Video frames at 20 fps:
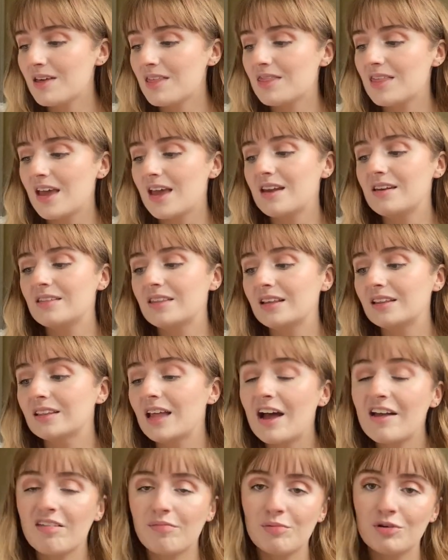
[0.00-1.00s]
then the
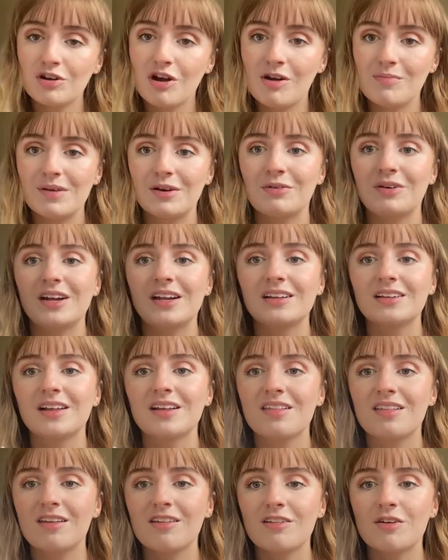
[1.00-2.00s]
last book on my reading
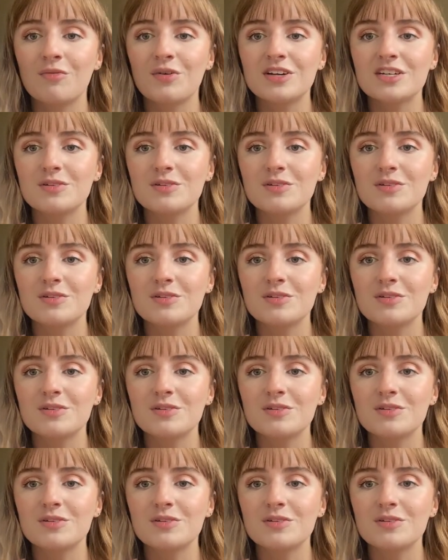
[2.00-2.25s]
list is going